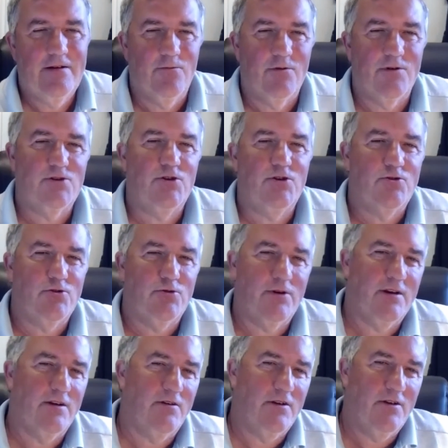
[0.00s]
once you
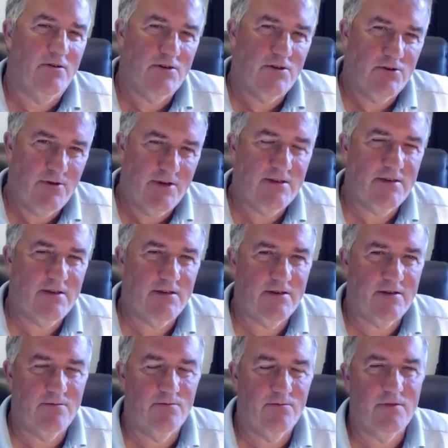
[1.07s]
trigger your stress
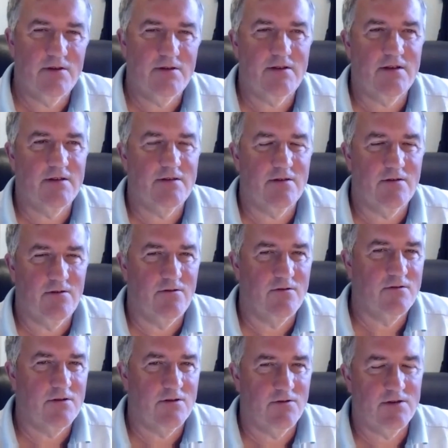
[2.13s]
system, this does all
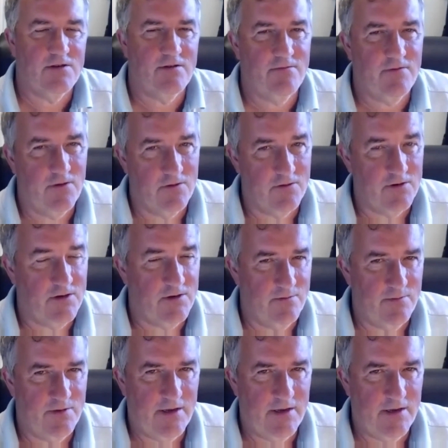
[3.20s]
sorts of long-term